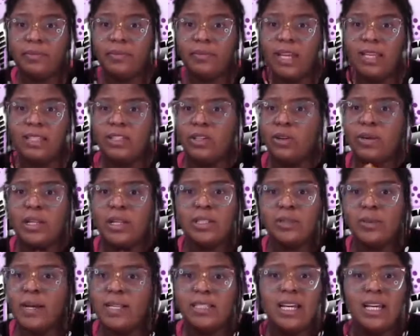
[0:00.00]
So
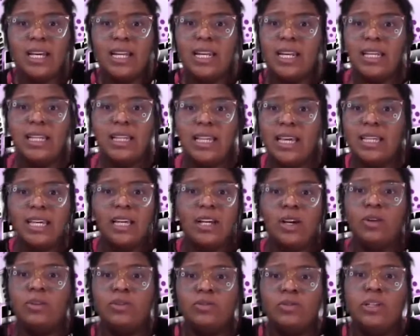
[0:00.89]
that's why I said anything that
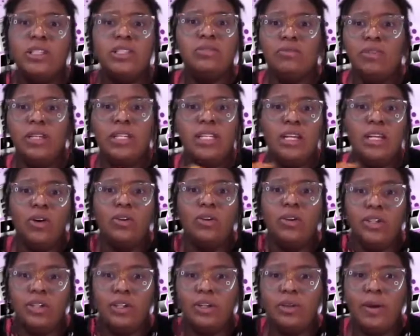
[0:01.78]
goes wrong, it's really
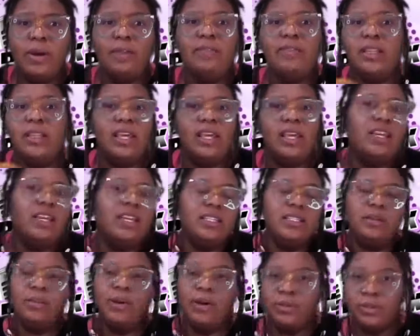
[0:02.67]
on you. Everything
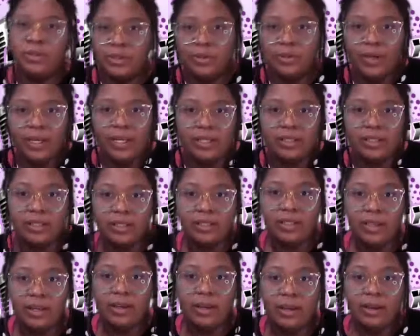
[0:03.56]
is about choice,
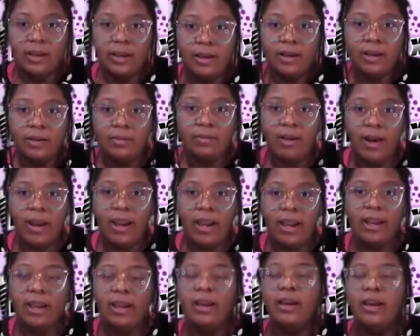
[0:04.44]

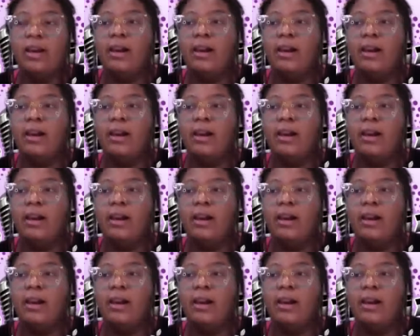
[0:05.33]
right?